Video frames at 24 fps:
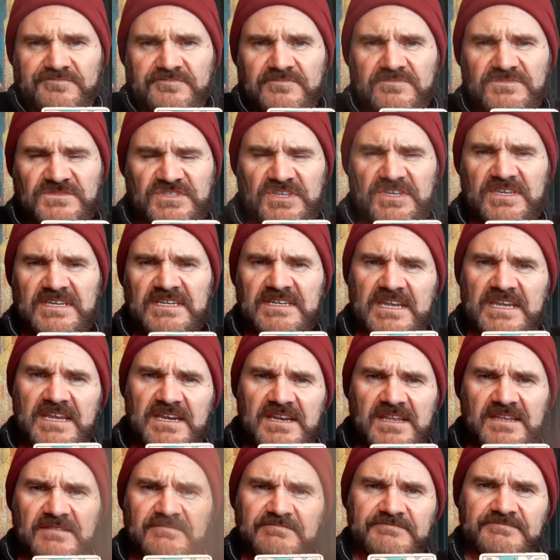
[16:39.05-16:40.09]
do you need
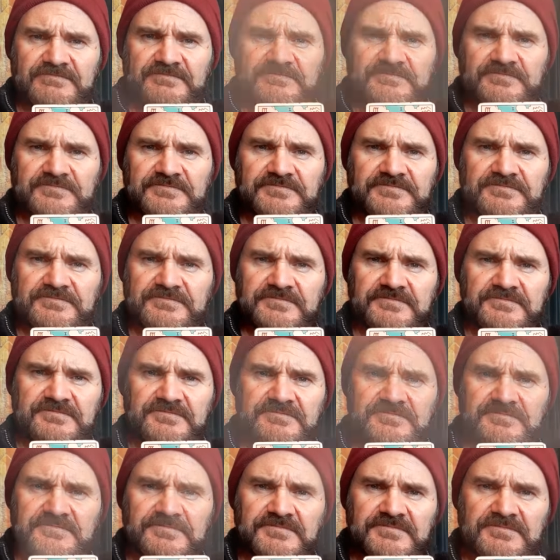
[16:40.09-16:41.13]
it?
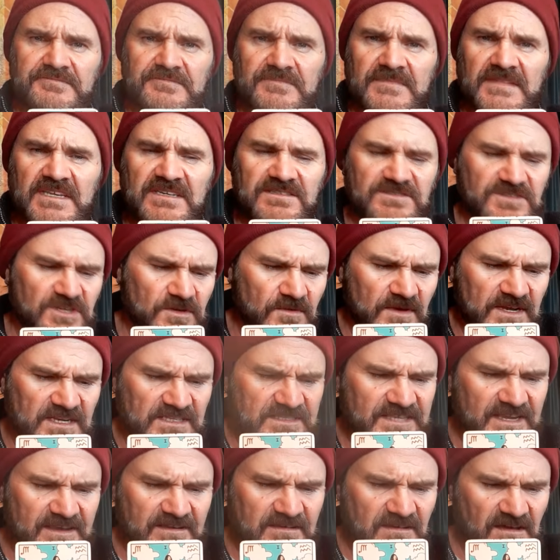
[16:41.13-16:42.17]
Do you want to
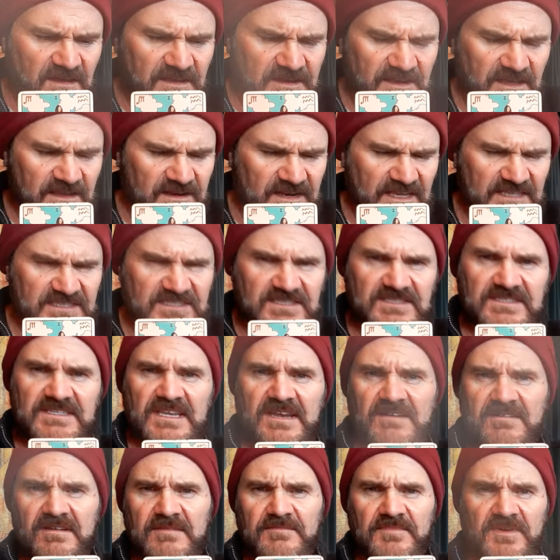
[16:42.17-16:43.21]
take on
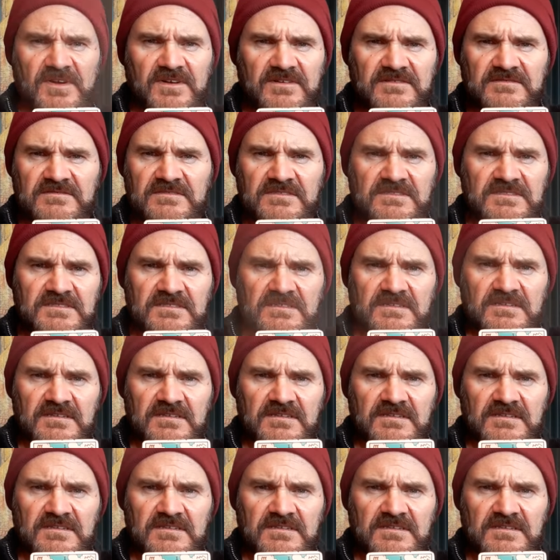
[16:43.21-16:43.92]
unnecessary burdens?